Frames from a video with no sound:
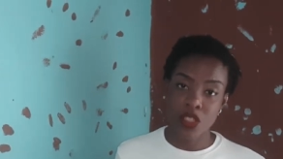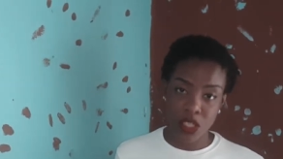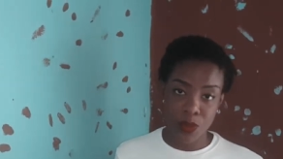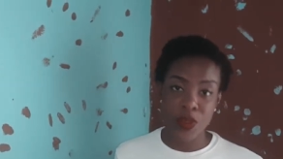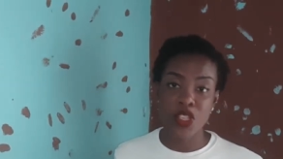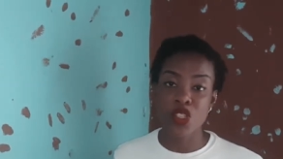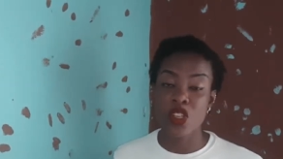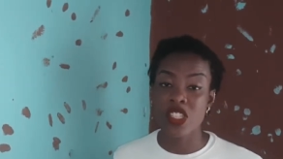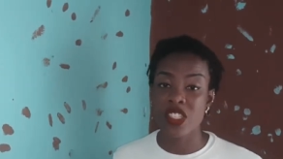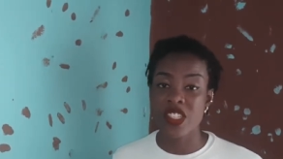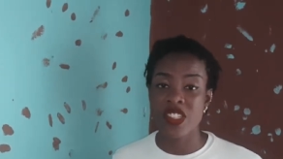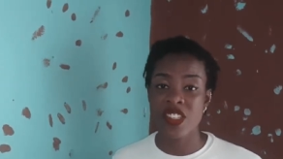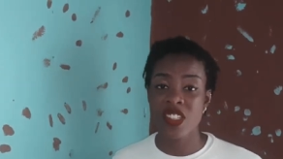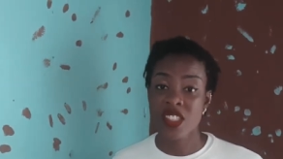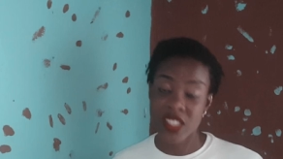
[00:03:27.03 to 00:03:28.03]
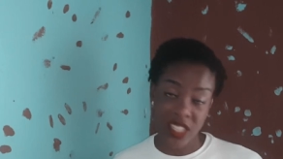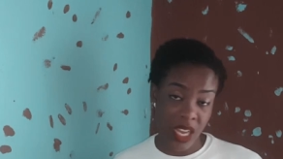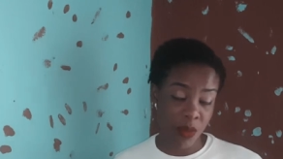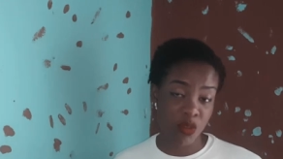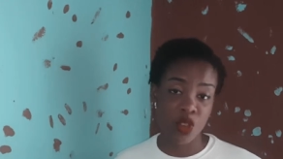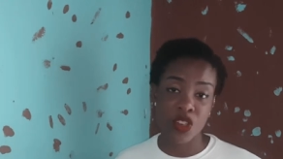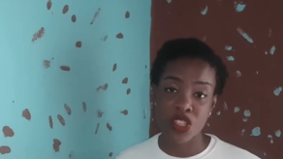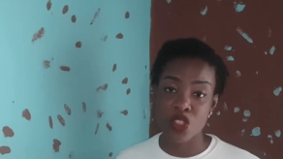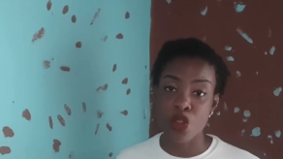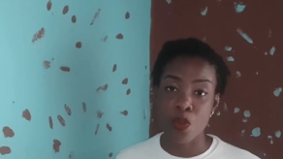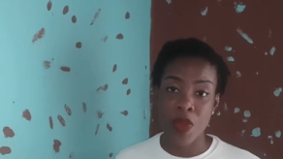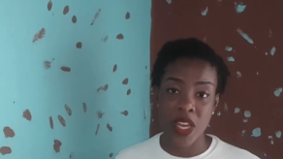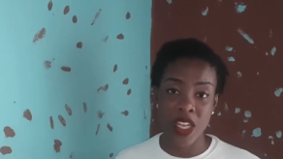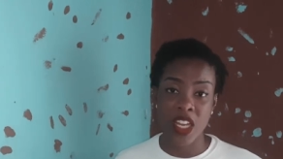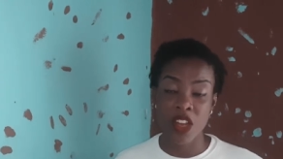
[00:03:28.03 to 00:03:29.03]
just make sure the disease is captured in your
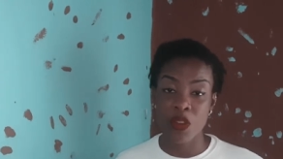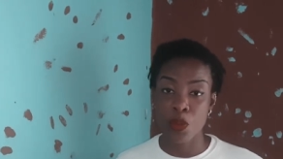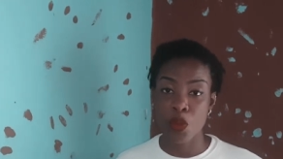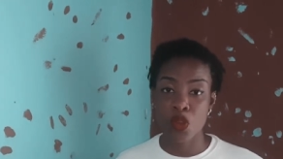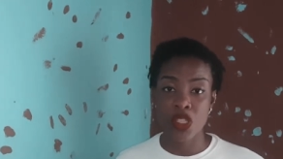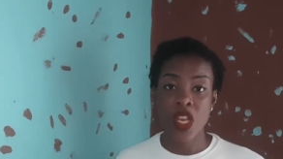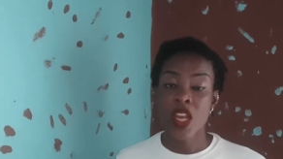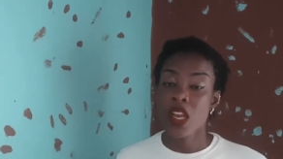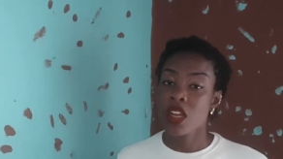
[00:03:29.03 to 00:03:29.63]
medical report,